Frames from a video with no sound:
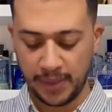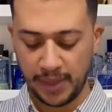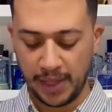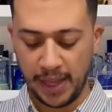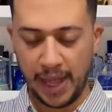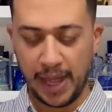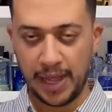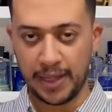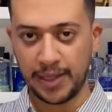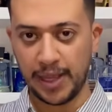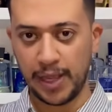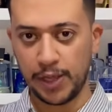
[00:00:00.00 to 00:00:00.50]

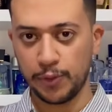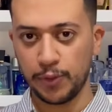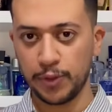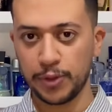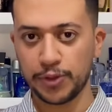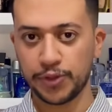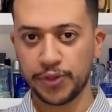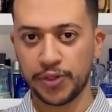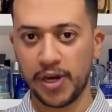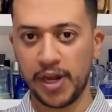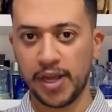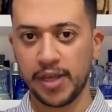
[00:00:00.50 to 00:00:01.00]
And I will
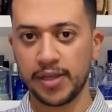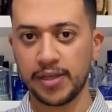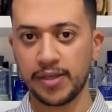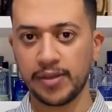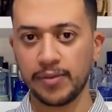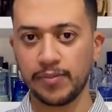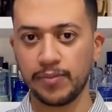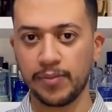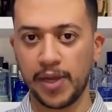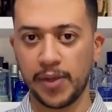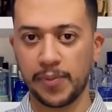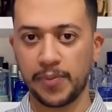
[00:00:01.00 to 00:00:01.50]
try
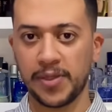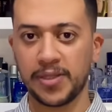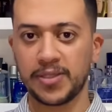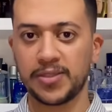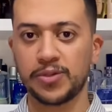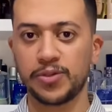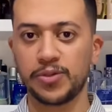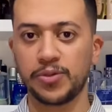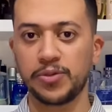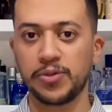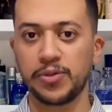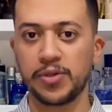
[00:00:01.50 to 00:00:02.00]
my best
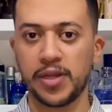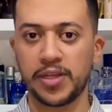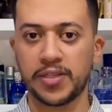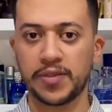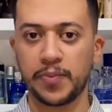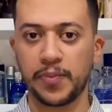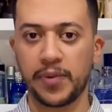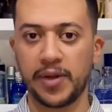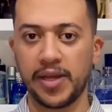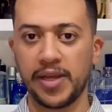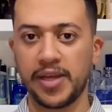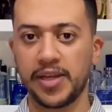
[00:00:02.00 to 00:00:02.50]
to
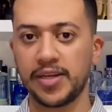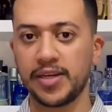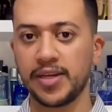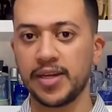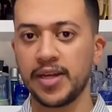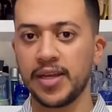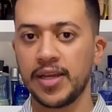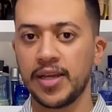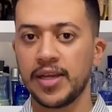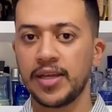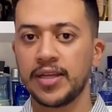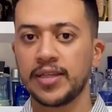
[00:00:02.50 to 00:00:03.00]
explain
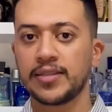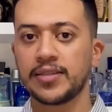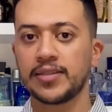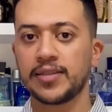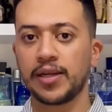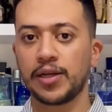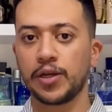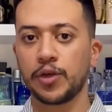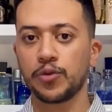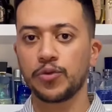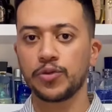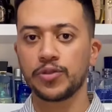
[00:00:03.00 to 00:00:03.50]
the
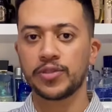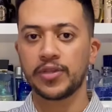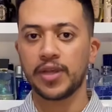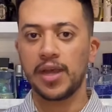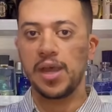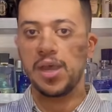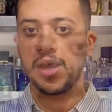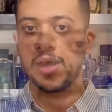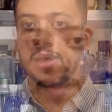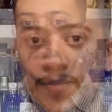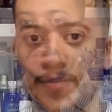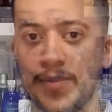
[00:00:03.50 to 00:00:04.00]
notes
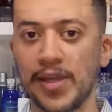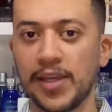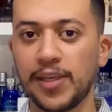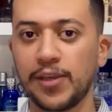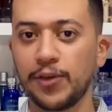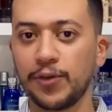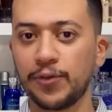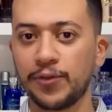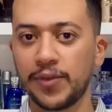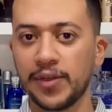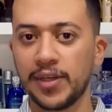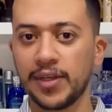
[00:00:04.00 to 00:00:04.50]
and make
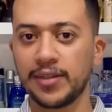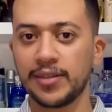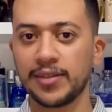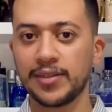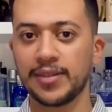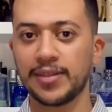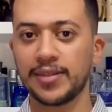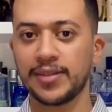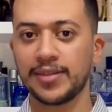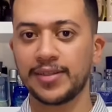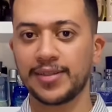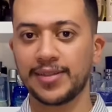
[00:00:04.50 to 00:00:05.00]
you feel,
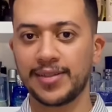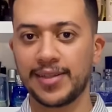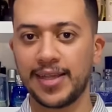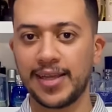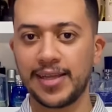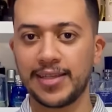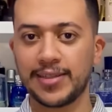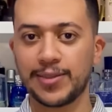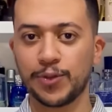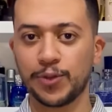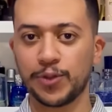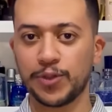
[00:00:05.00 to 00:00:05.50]

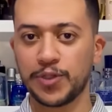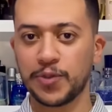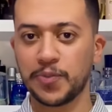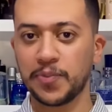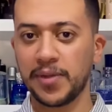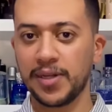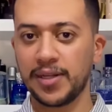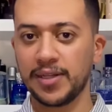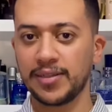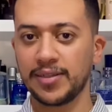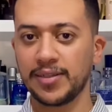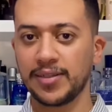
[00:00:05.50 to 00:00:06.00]
taste or
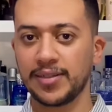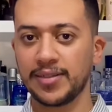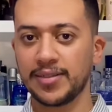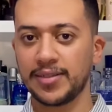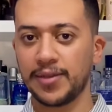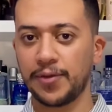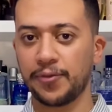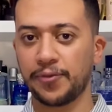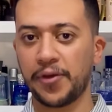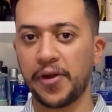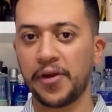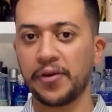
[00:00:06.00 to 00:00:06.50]
smell the
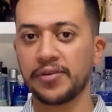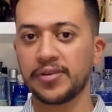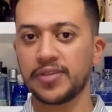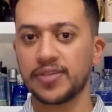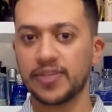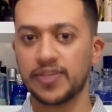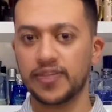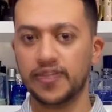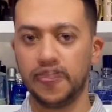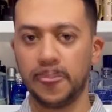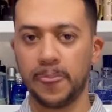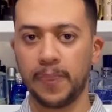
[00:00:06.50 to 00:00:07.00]

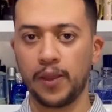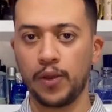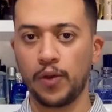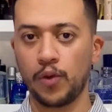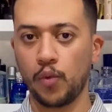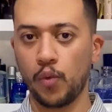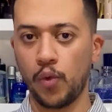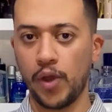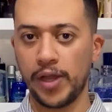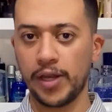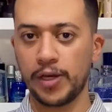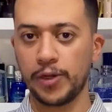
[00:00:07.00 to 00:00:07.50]
fragrance
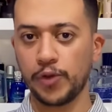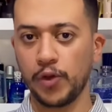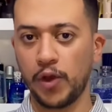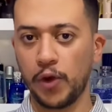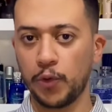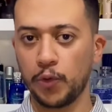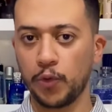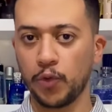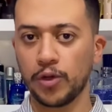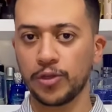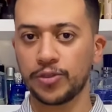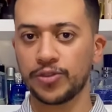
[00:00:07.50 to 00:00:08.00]
while you are
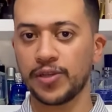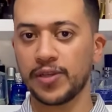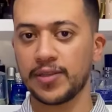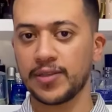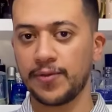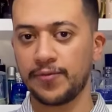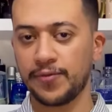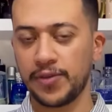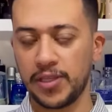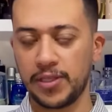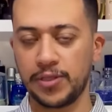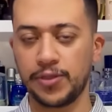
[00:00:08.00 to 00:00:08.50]
watching the
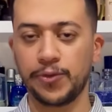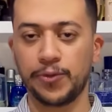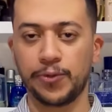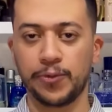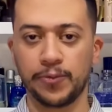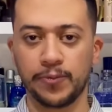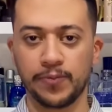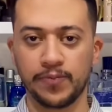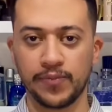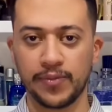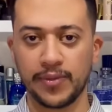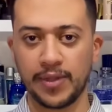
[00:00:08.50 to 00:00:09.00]
video,
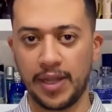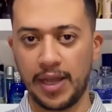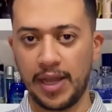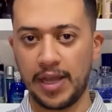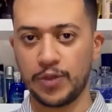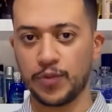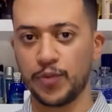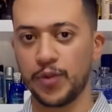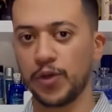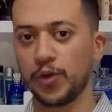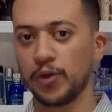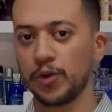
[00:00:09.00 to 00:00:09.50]
as
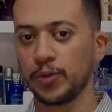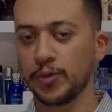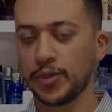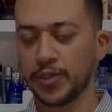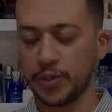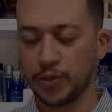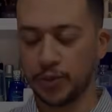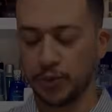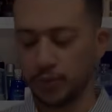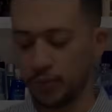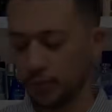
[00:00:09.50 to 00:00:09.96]
we always do.